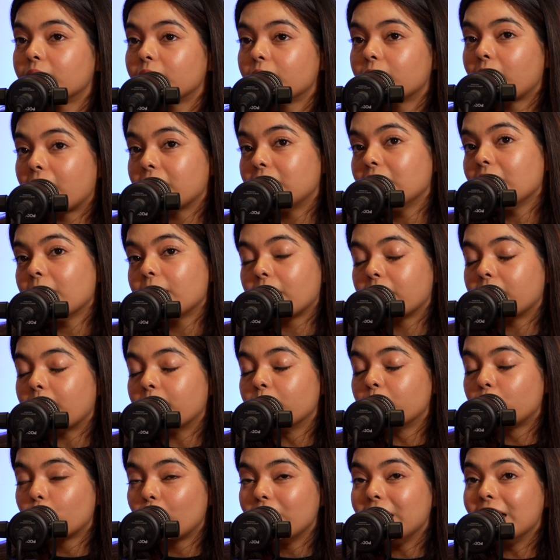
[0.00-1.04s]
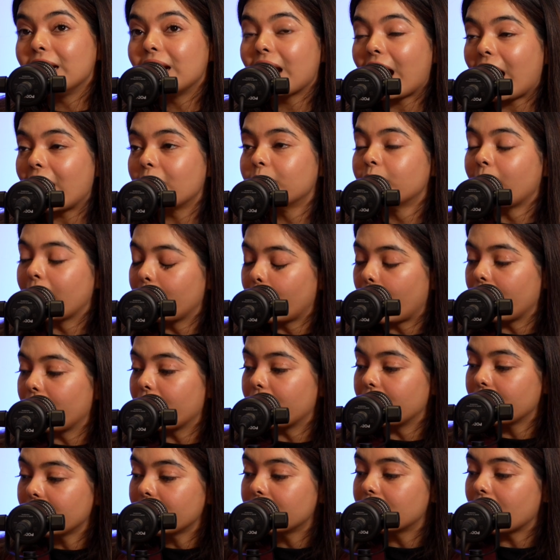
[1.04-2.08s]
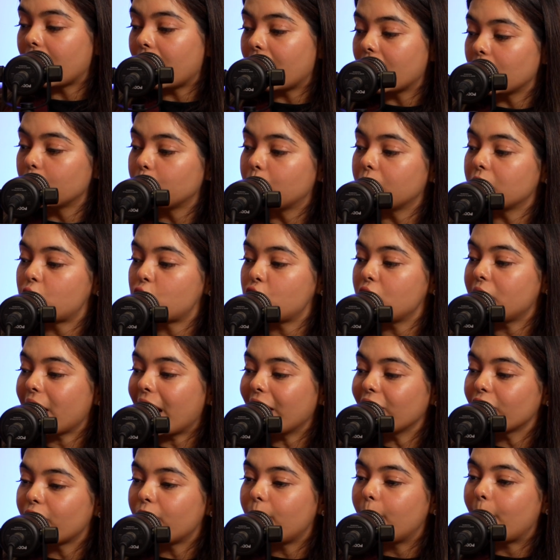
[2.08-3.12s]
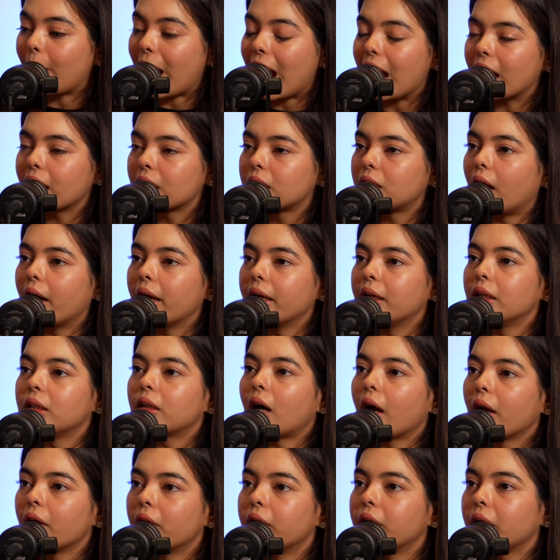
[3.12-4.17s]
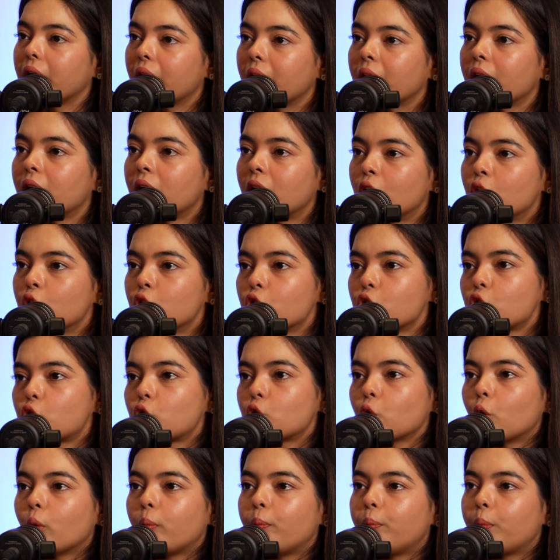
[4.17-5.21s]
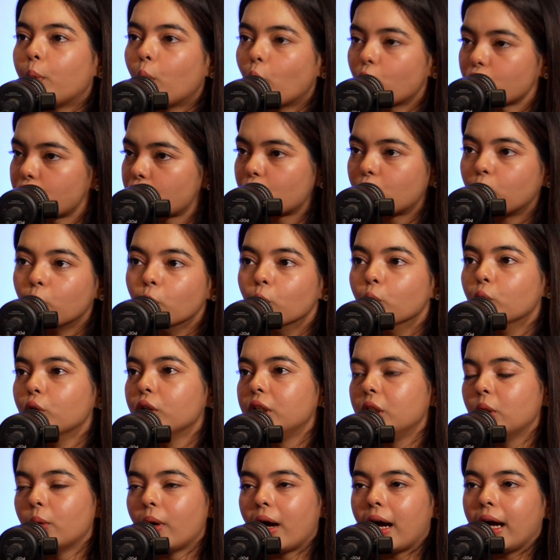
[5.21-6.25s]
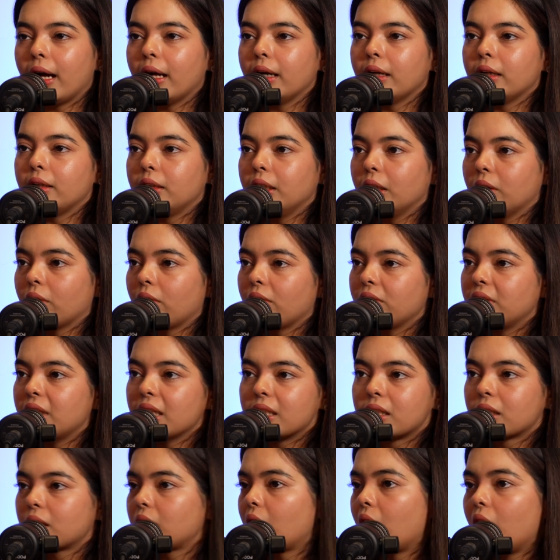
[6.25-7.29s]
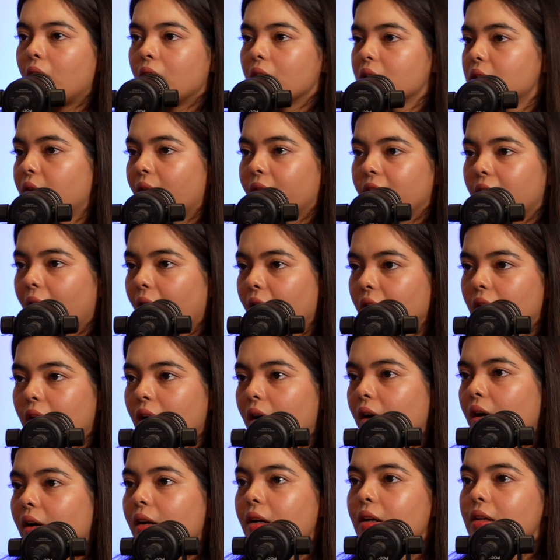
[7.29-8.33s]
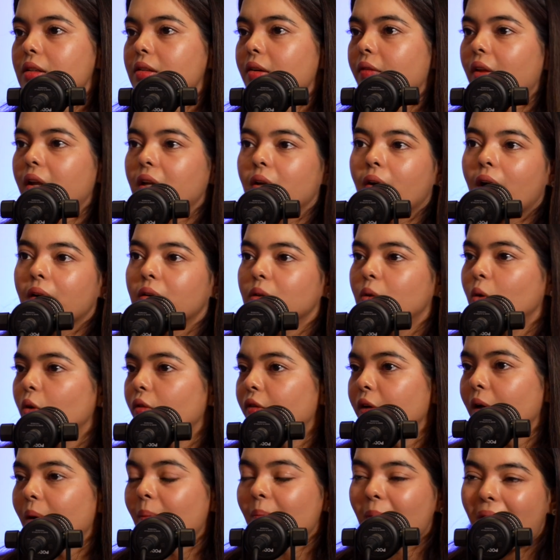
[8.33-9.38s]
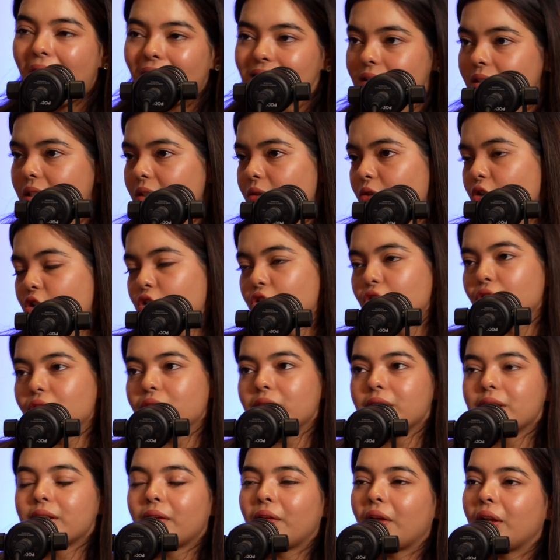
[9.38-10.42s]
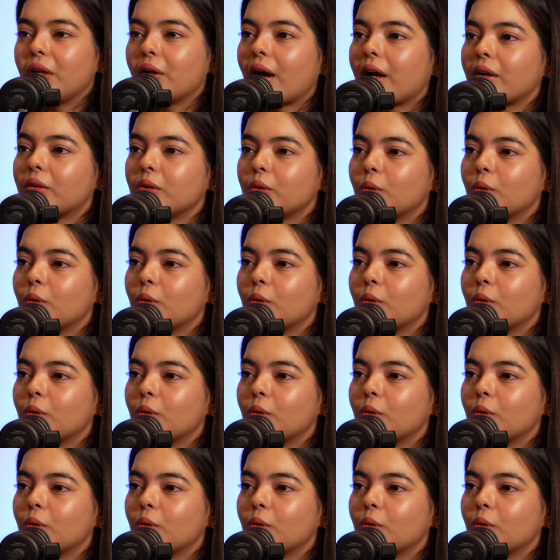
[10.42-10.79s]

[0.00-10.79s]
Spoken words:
I think I'm really glad my mother did that, but she kind of packed our entire day. So post school, you had, this class, you had the other class, and then you had to go for your maths tuitions, and then you had to